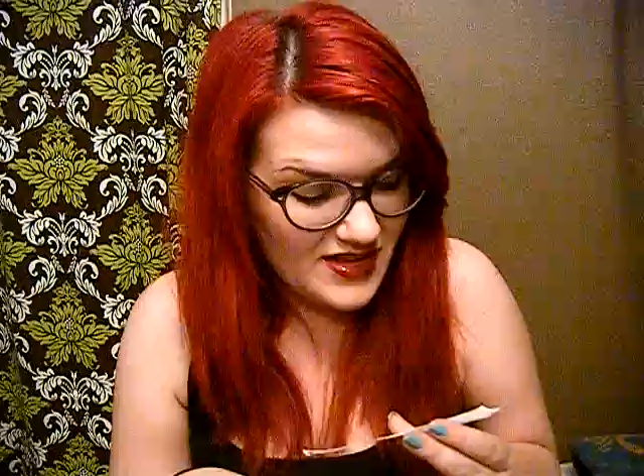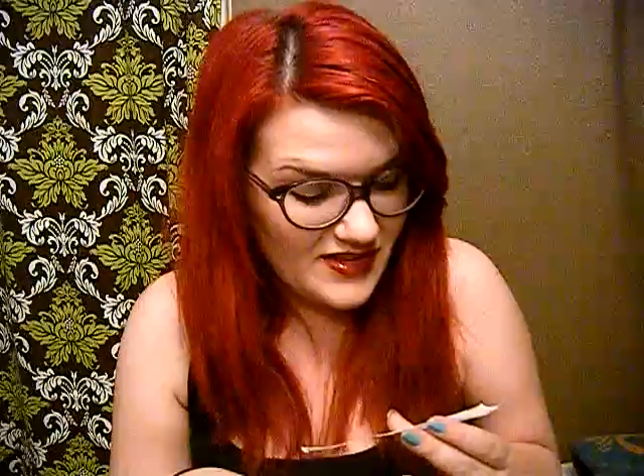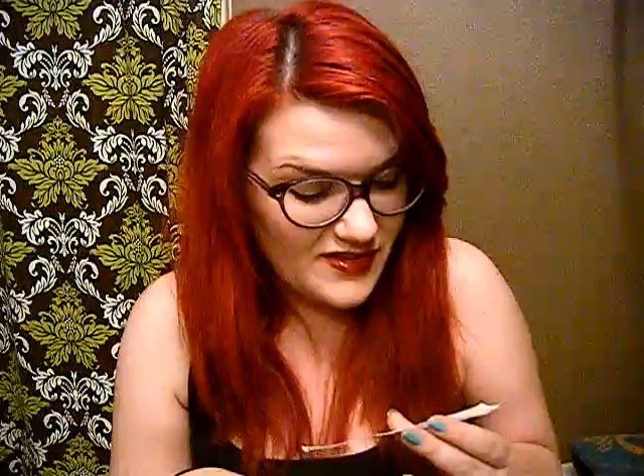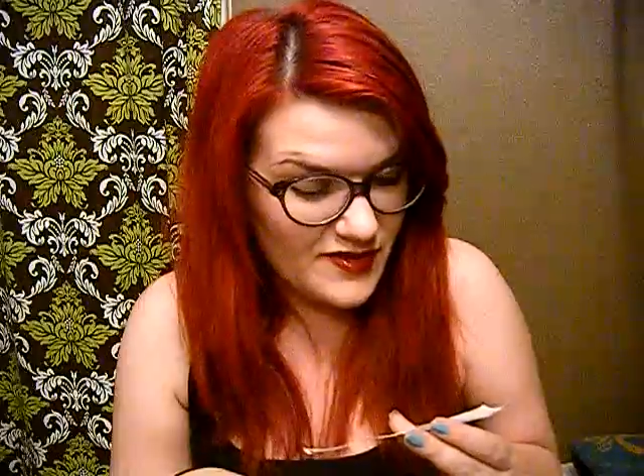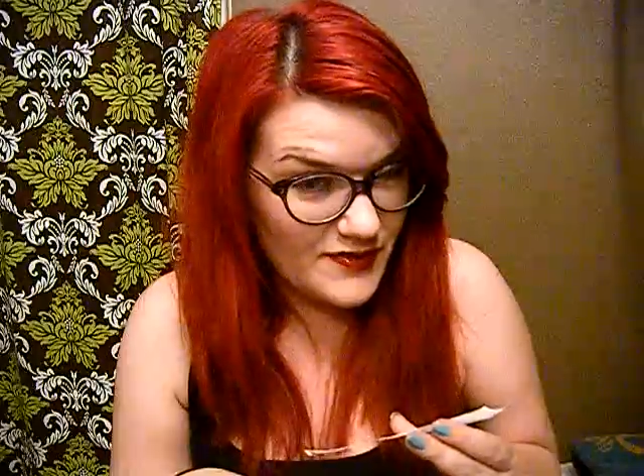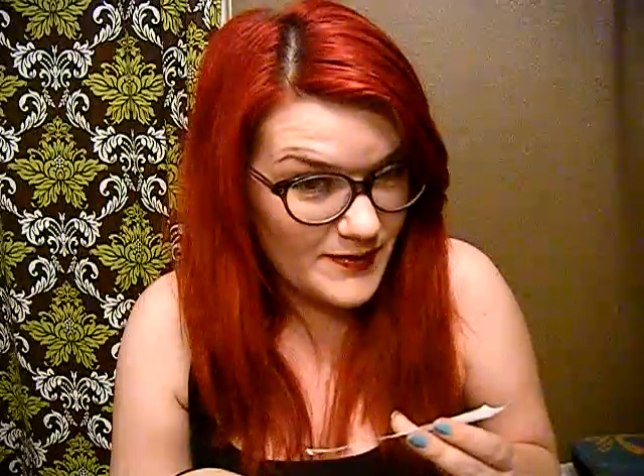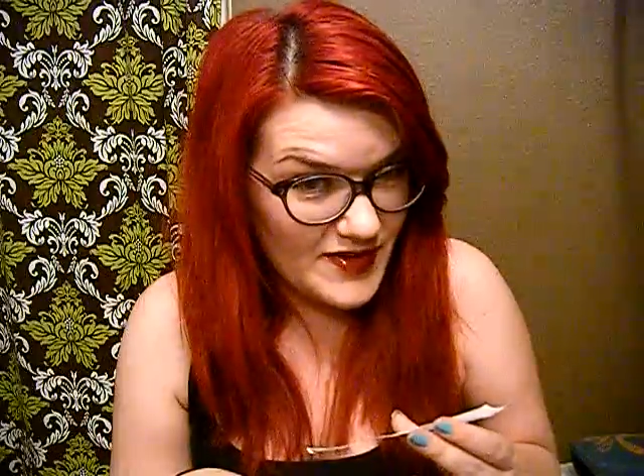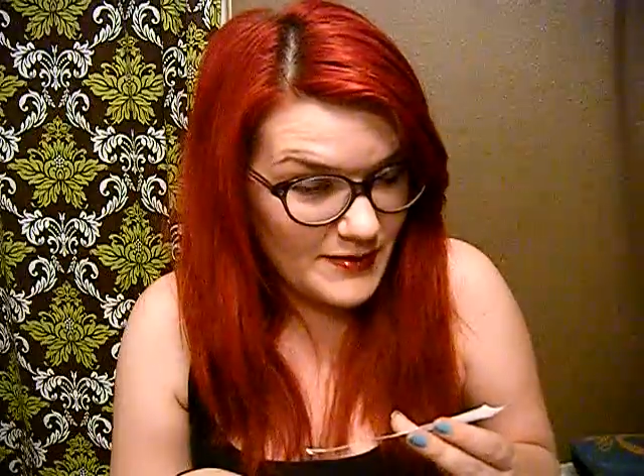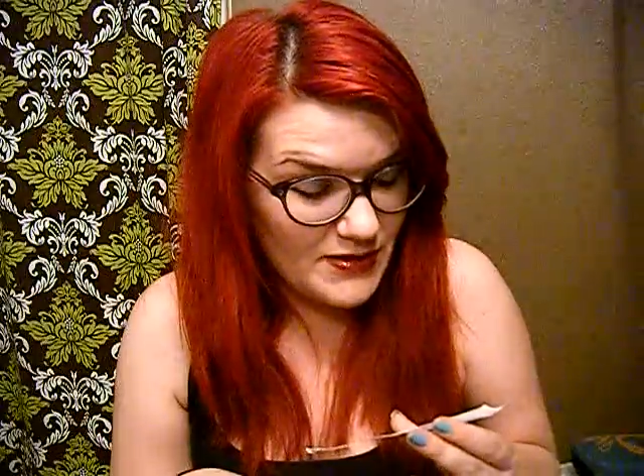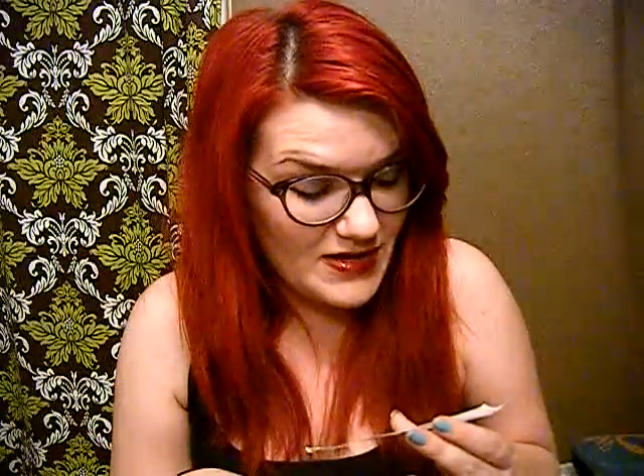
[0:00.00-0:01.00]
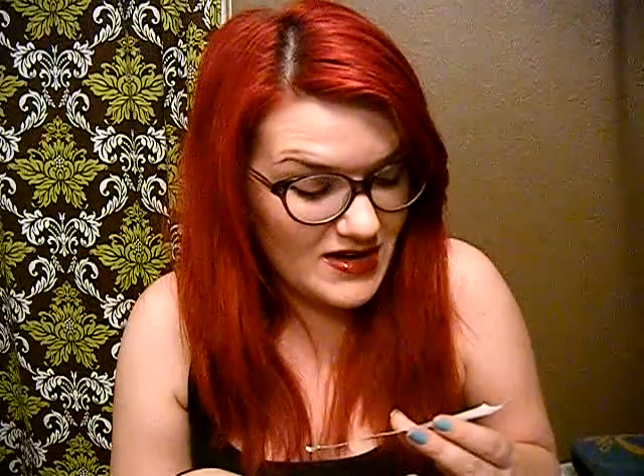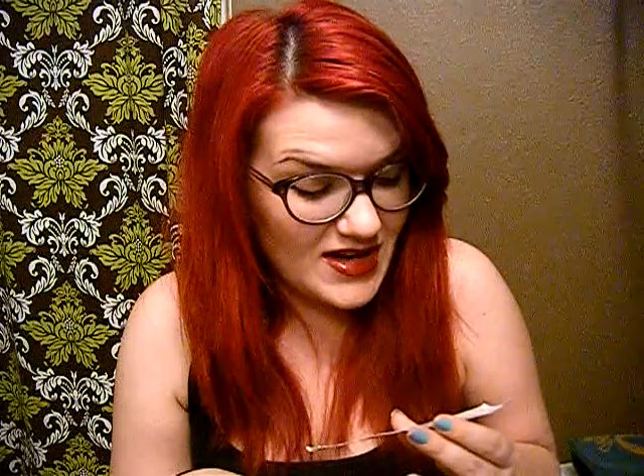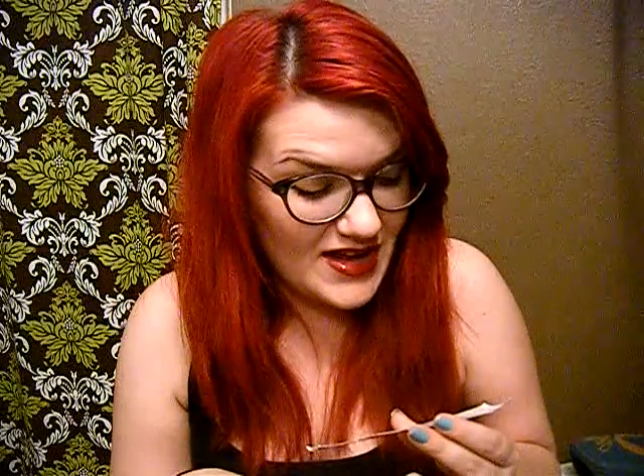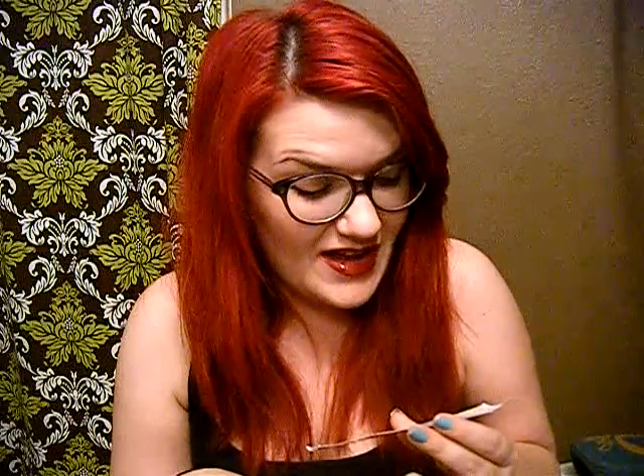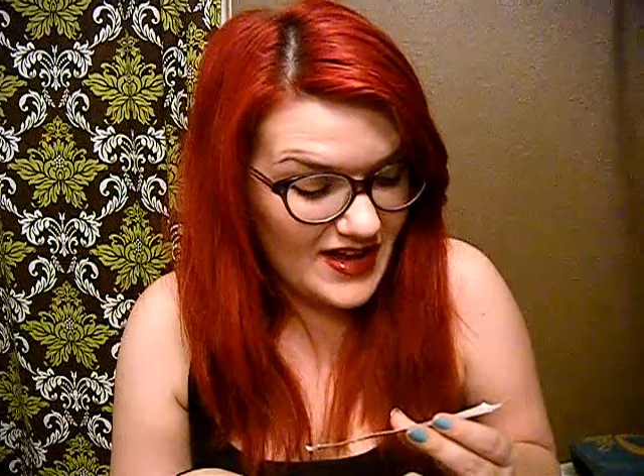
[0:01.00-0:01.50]
This is from
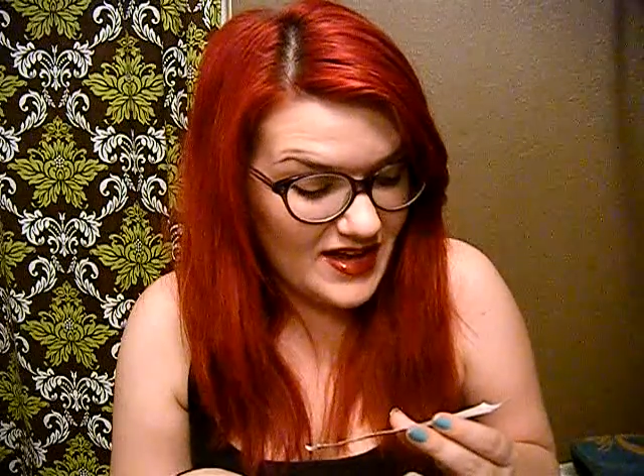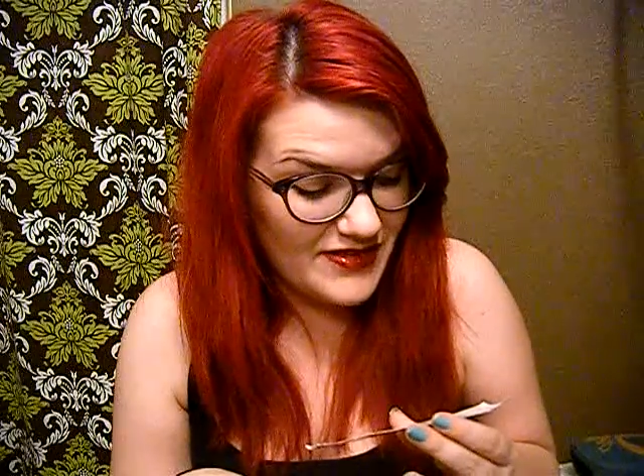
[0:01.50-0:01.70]
February. I have